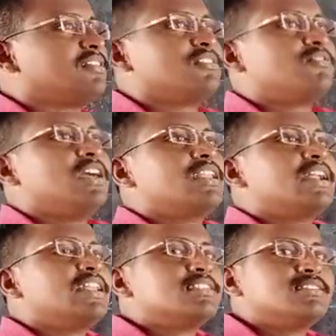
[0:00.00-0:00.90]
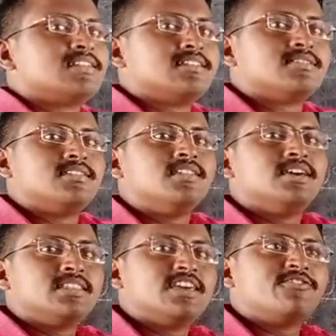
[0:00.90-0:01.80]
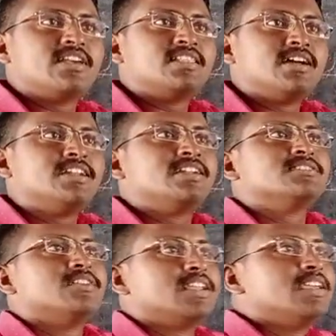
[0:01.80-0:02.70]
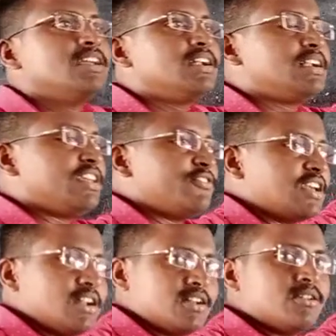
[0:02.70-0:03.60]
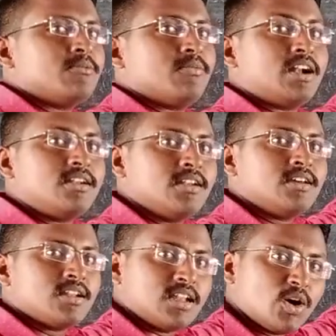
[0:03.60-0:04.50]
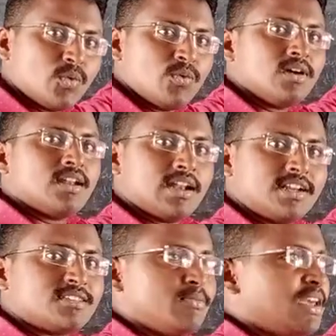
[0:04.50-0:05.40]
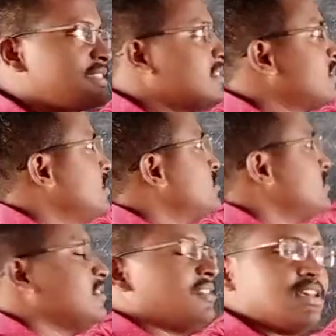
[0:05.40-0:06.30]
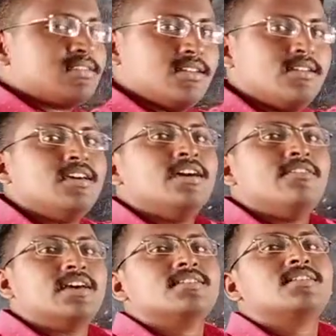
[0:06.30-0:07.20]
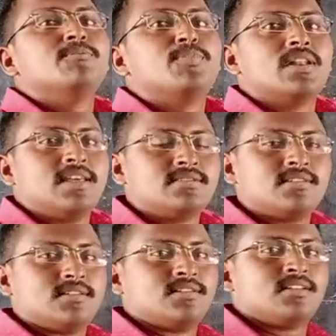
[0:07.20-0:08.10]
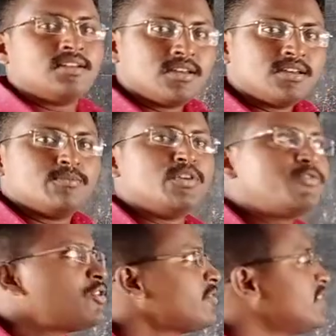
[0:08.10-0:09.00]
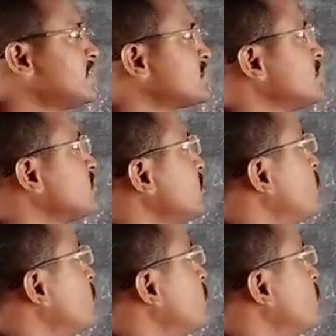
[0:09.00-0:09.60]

or while reading this lesson they feel that it is very difficult. But now let us make this lesson very simple lesson. Before we discuss